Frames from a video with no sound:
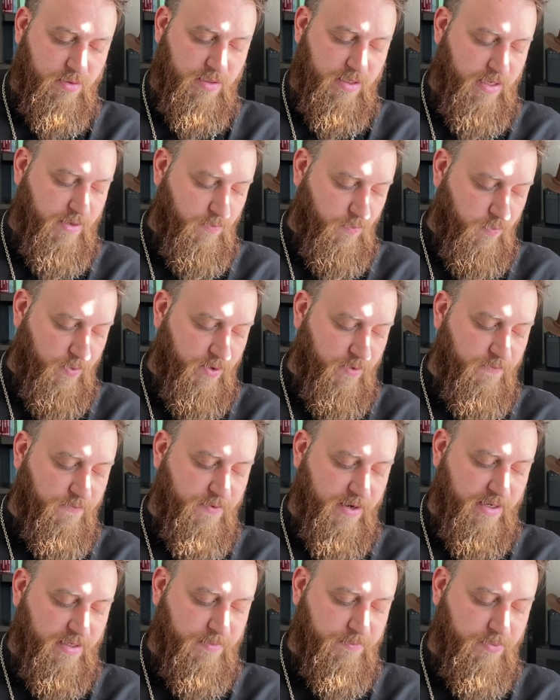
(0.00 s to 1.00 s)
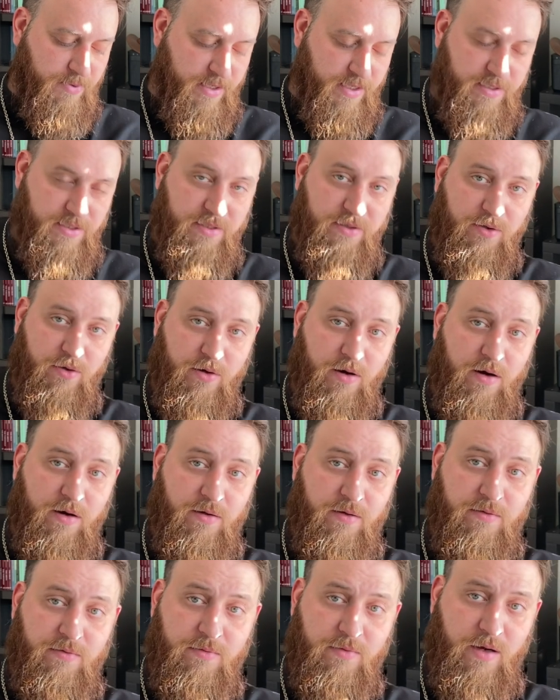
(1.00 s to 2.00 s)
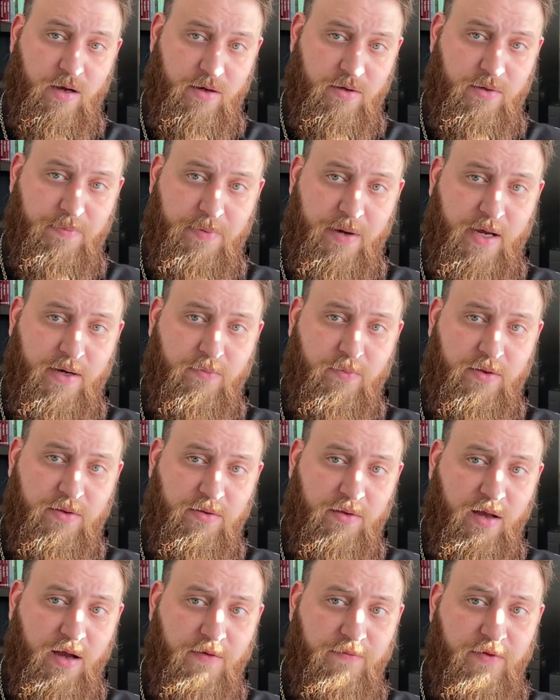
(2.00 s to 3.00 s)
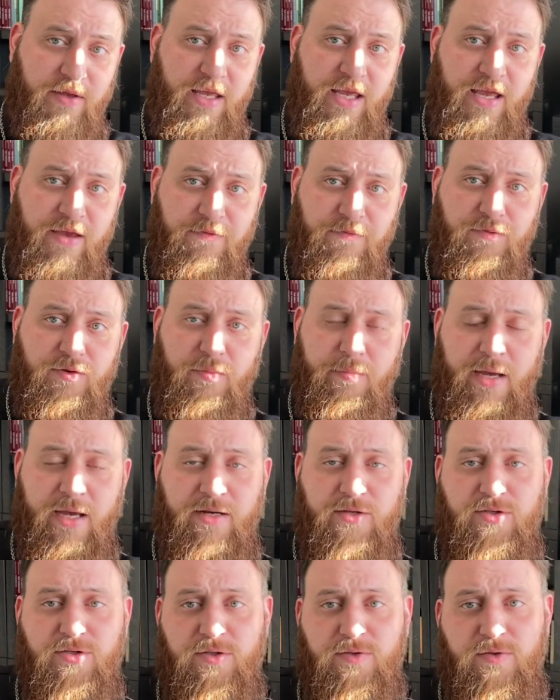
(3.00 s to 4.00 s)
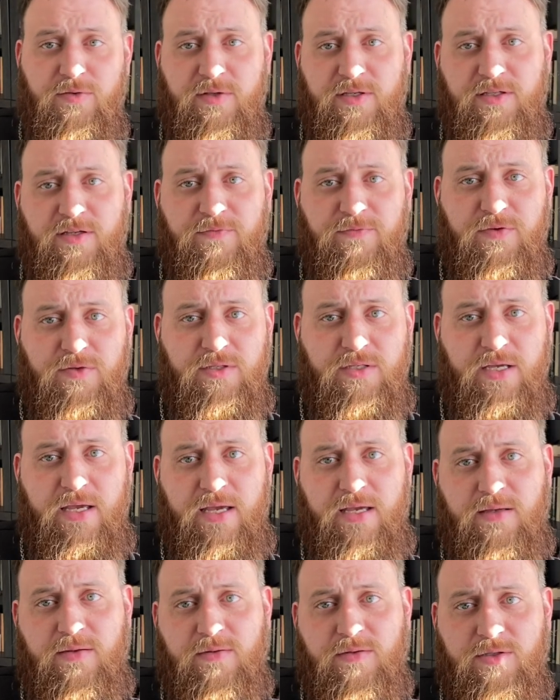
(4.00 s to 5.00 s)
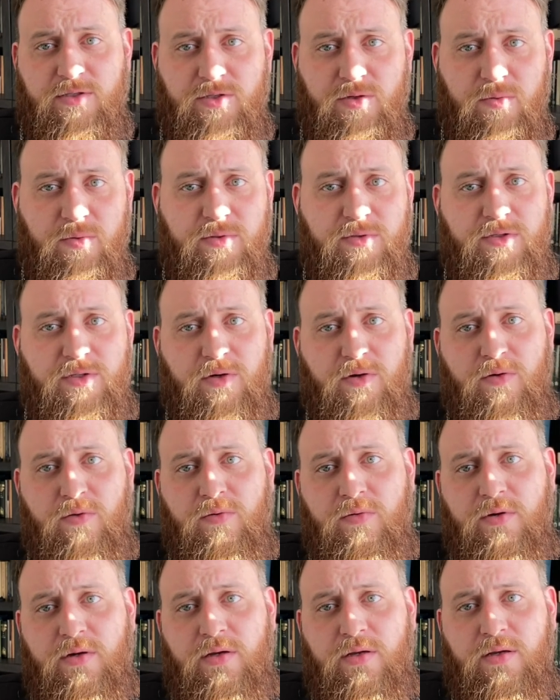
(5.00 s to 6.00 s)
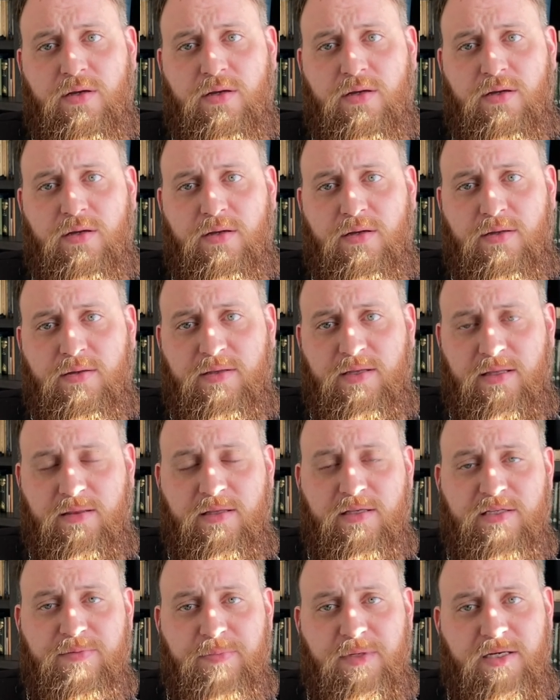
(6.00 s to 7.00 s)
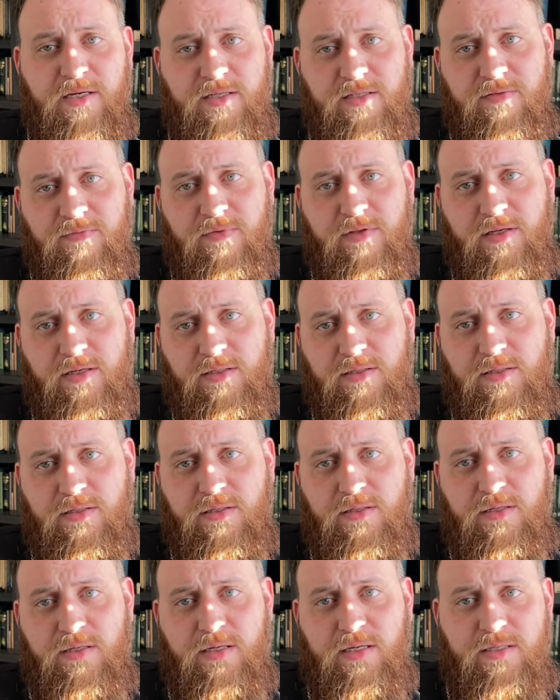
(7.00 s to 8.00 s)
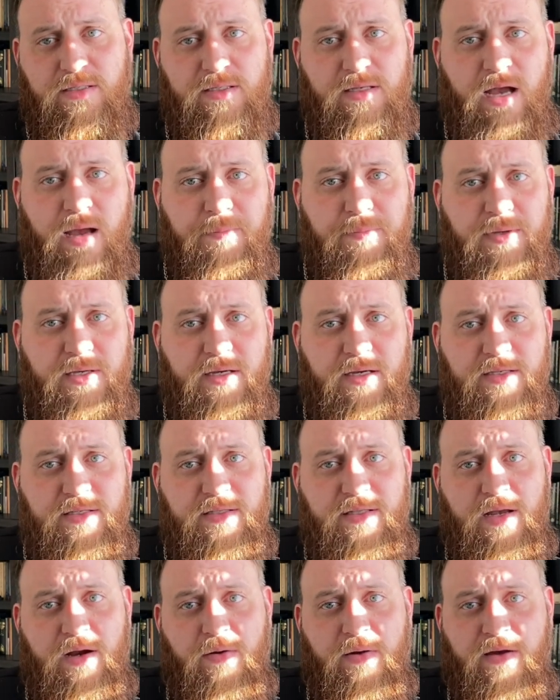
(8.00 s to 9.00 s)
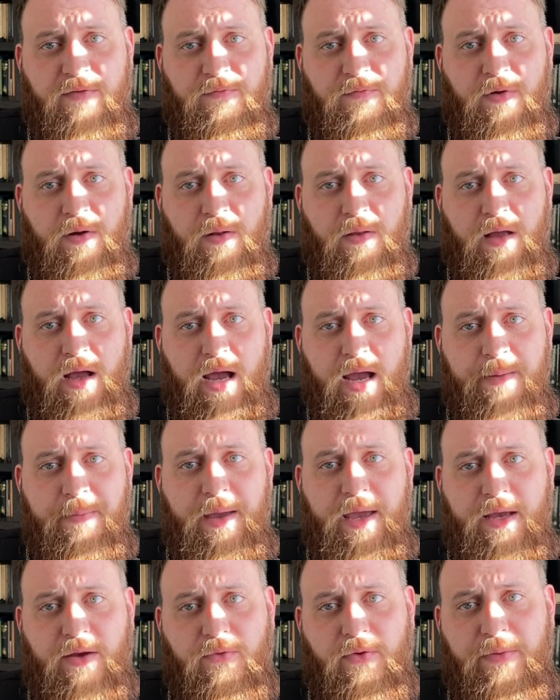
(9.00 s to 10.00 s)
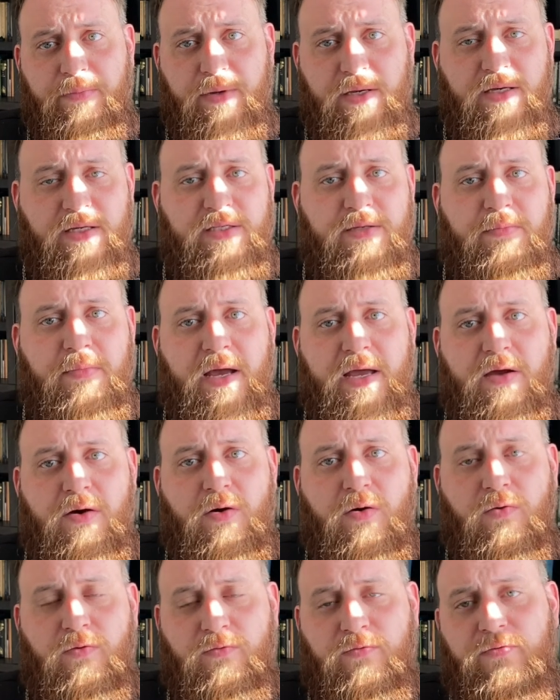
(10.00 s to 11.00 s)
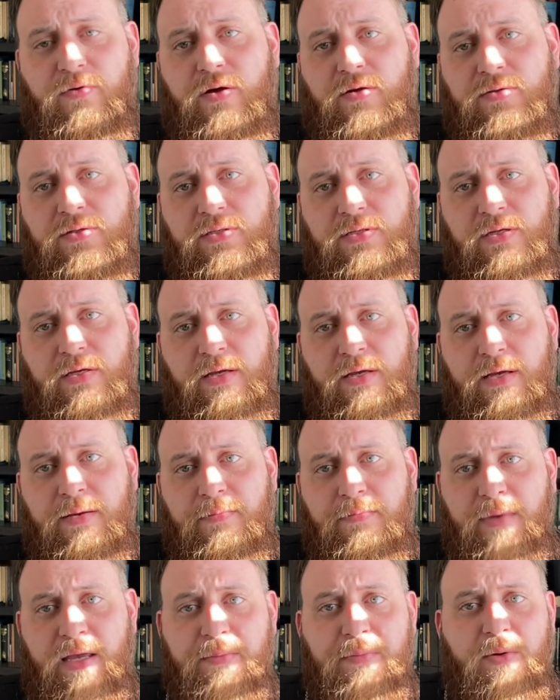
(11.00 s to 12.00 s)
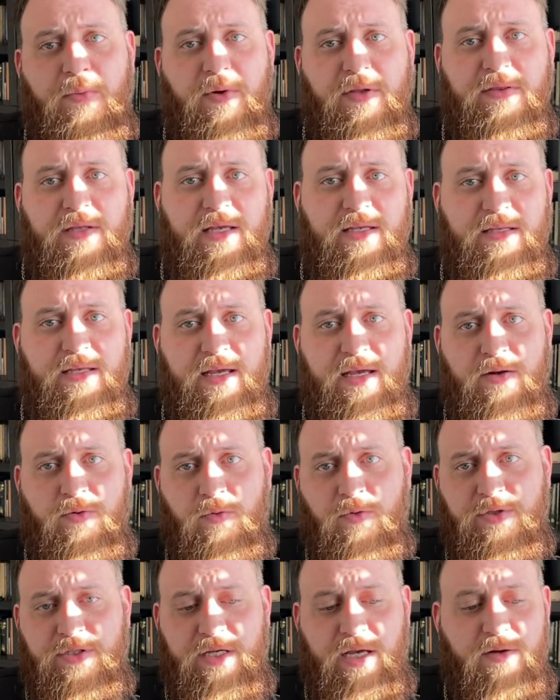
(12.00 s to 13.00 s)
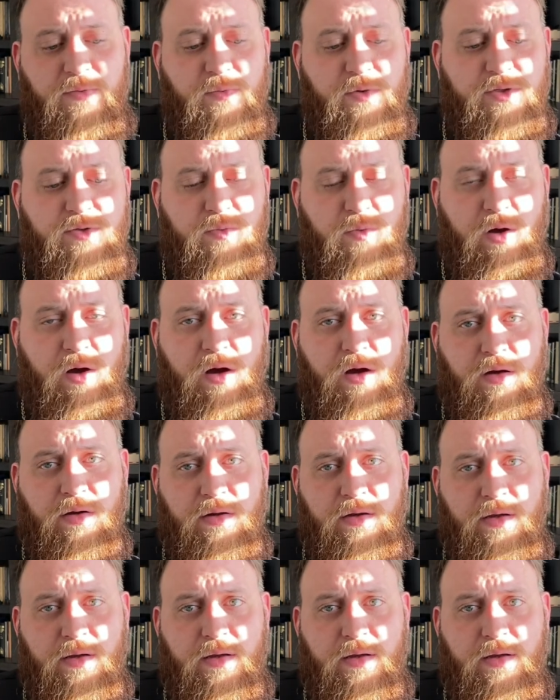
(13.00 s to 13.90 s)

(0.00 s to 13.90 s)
it will find a place in your heart occupied with love if you manage to do this. If you say, so-and-so did this because of this. It's not because they're at fault. I'm angry because of my own faults. Maybe what they did or said was wrong,